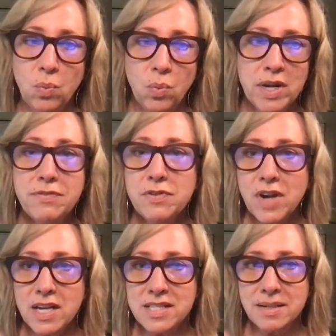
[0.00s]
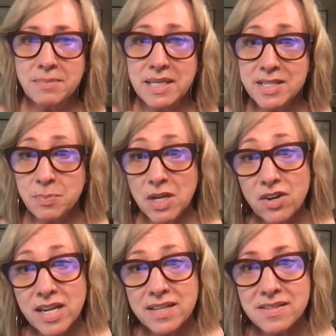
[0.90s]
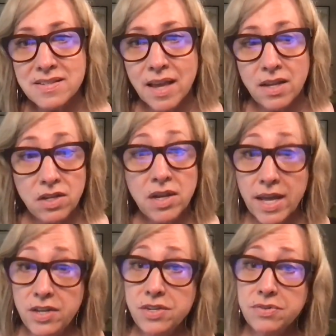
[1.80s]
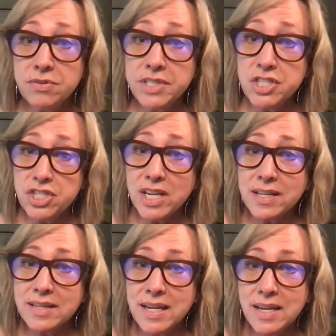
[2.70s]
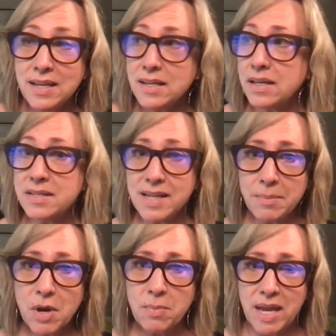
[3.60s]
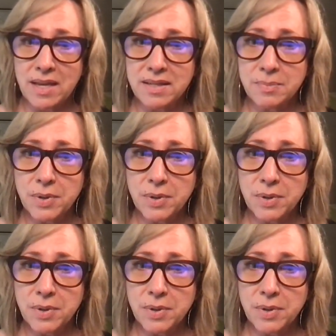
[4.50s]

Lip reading: what if you've got some experience and you legit need a demo made?